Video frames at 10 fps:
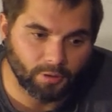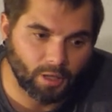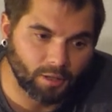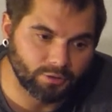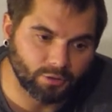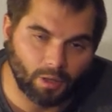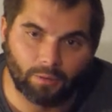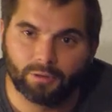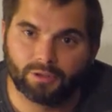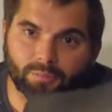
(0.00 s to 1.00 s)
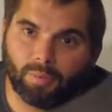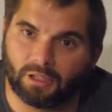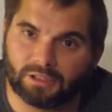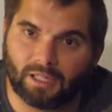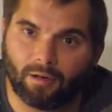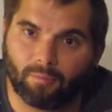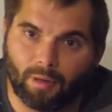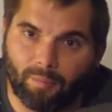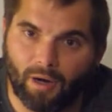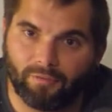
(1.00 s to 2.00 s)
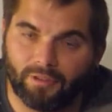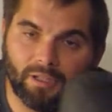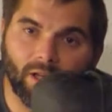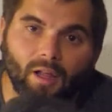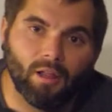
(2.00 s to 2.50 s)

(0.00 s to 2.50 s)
uh, so I would just bust out my puffy,